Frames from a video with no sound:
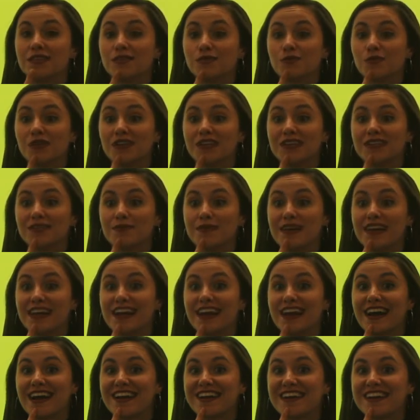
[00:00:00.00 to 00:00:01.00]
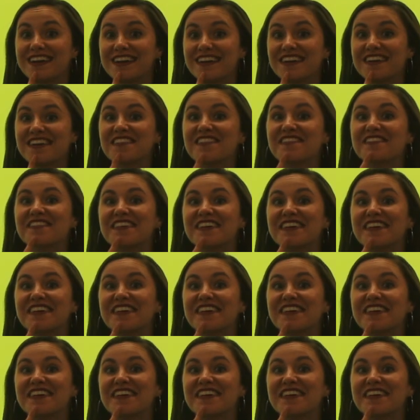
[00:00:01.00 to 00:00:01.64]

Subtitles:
one is made out of